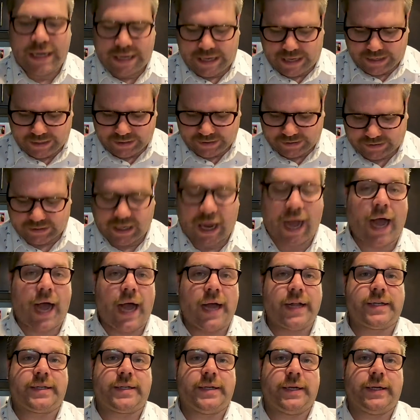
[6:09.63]
is
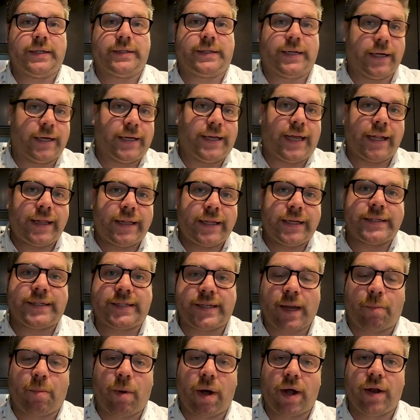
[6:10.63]
to get these
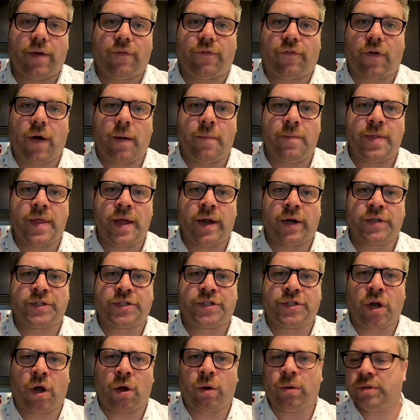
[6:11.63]
separated from their
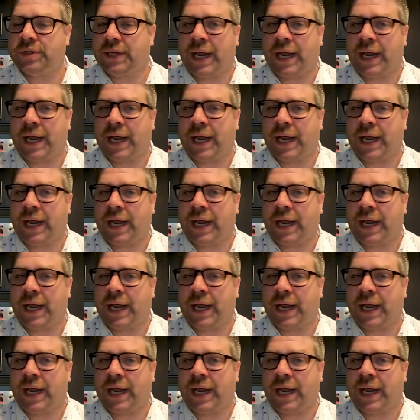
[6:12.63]
stones.